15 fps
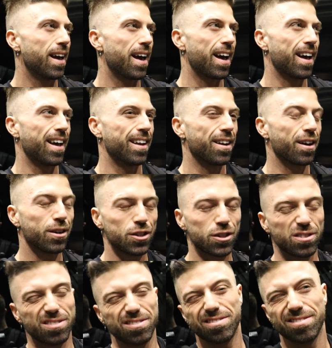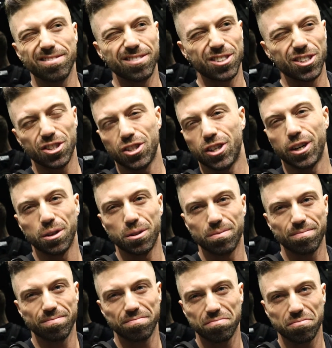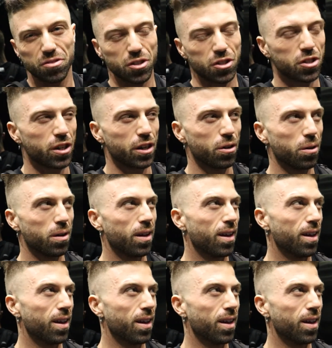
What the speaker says: and I just chill. Just chill.